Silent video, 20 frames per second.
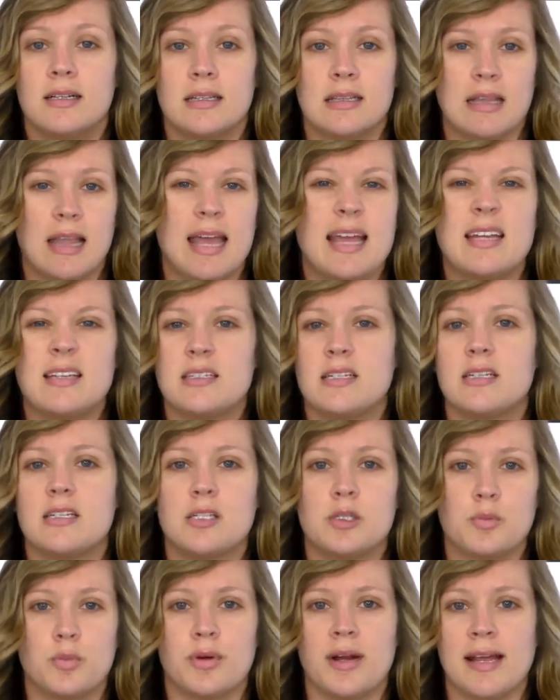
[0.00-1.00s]
light
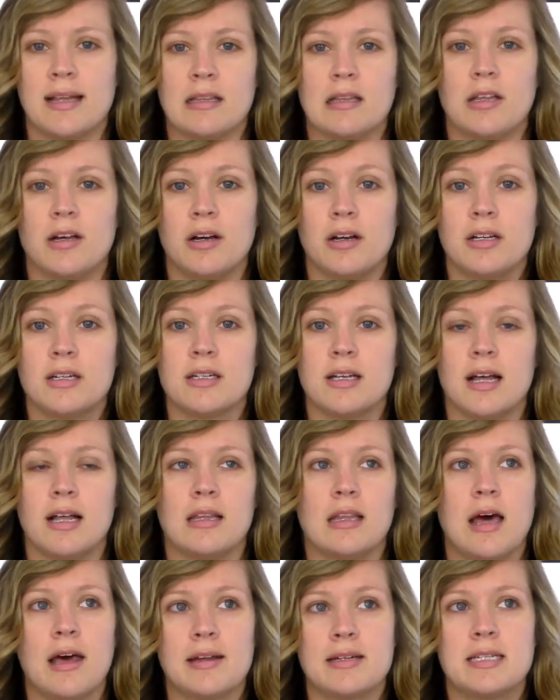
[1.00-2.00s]
spring look. A
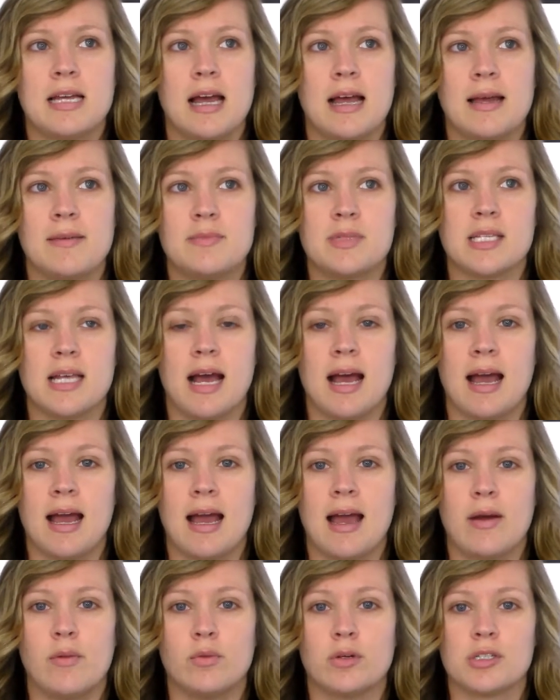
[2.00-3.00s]
lot of times
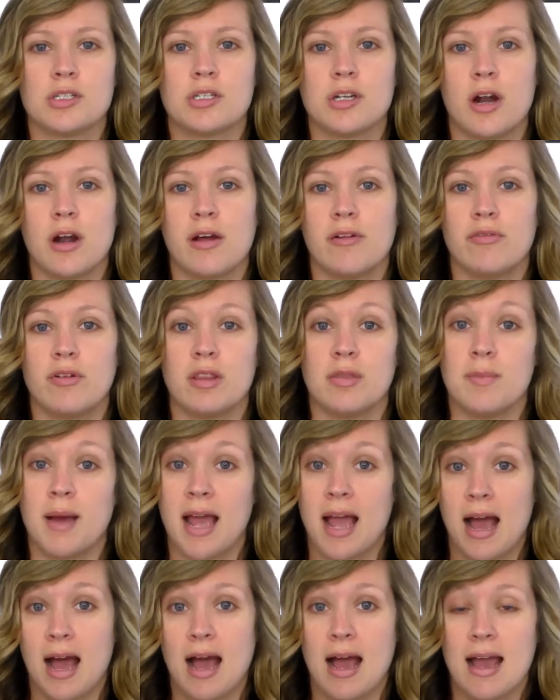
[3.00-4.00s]
I will start off with my
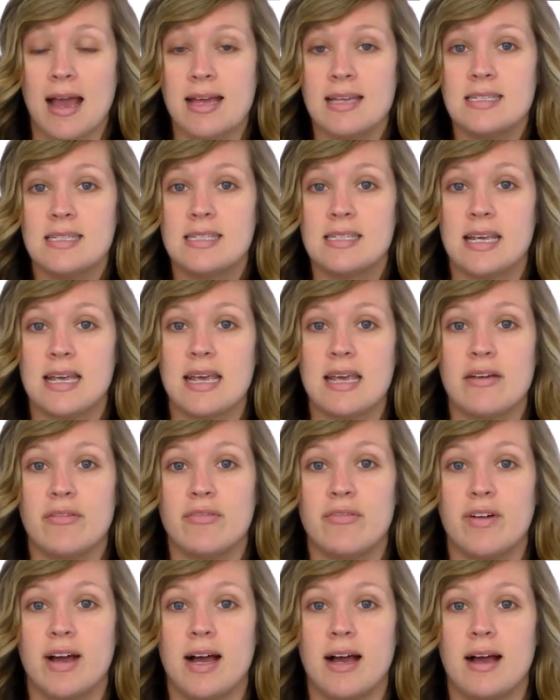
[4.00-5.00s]
eyes
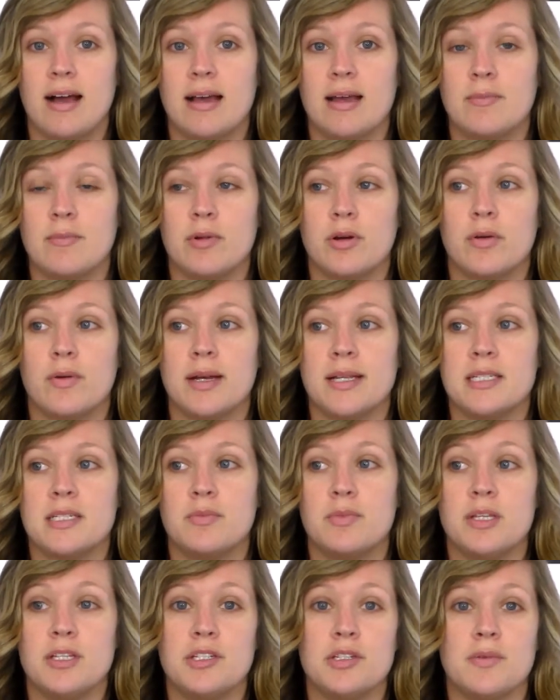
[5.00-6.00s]
if I'm going to
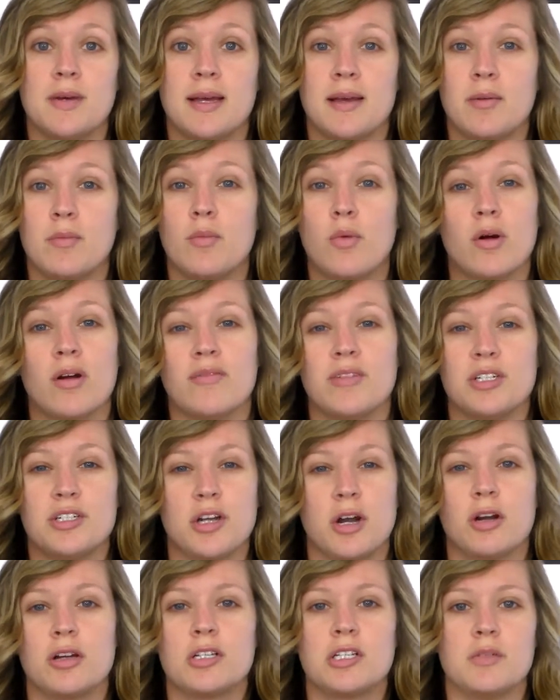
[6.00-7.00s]
be doing more of a
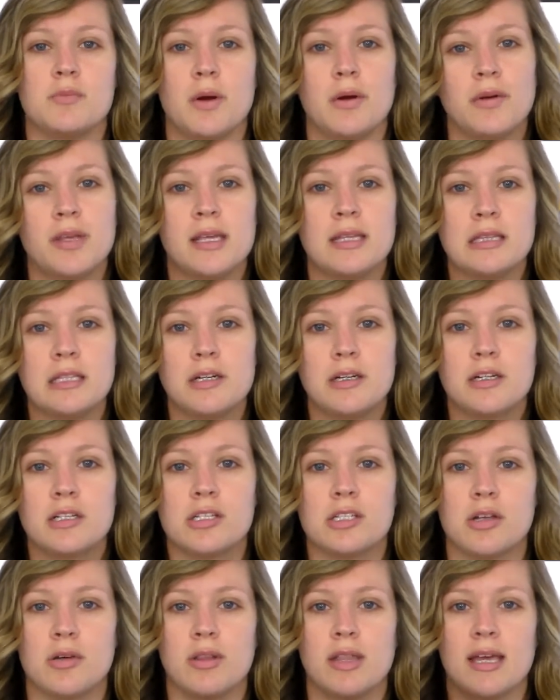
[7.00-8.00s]
dark smoky look,
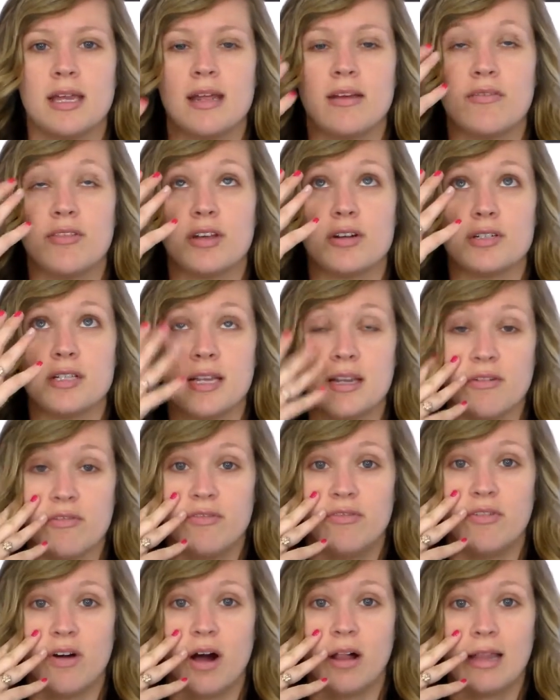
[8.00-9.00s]
so that if there's any
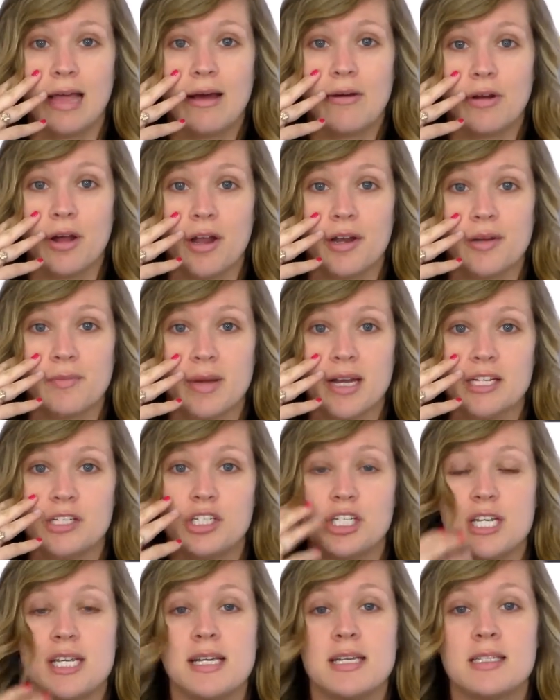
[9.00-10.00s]
fallout onto my
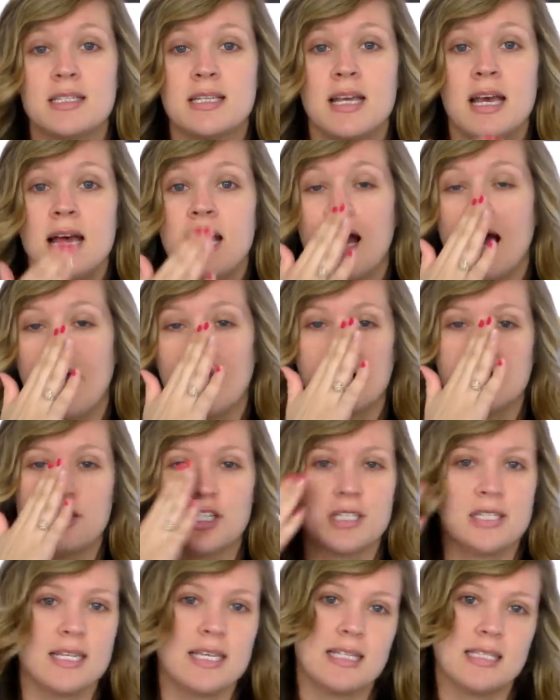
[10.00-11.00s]
cheeks I can
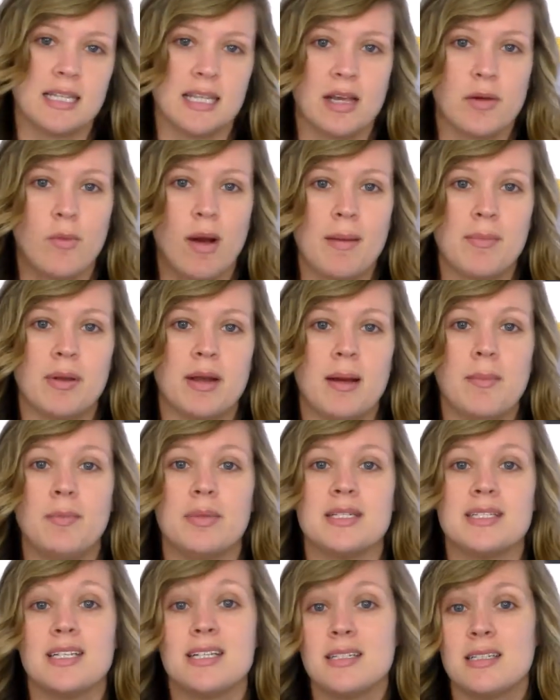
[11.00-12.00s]
just easily wipe it up.
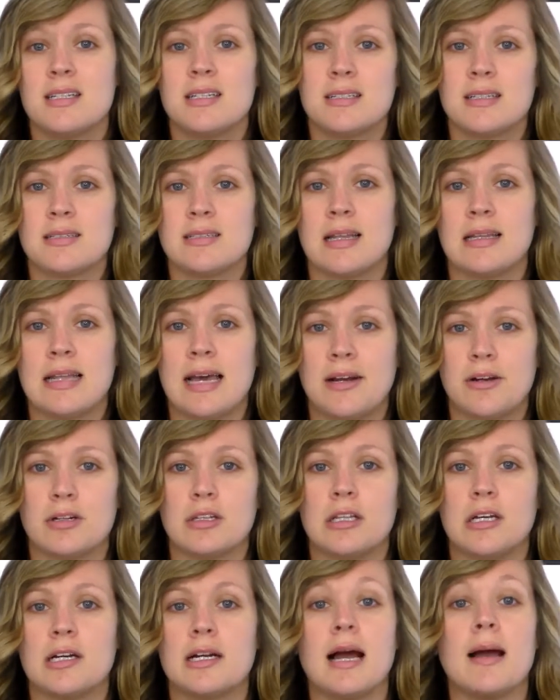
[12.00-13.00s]
But since this is a lighter
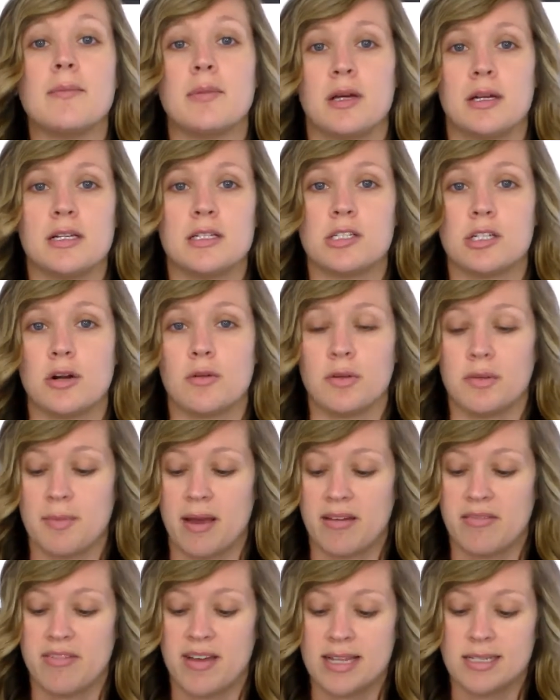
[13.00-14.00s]
look, I'm going to start with
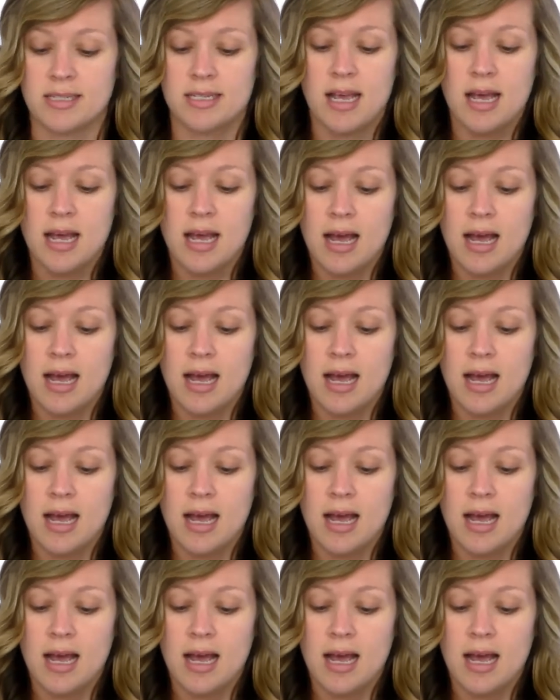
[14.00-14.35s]
my face.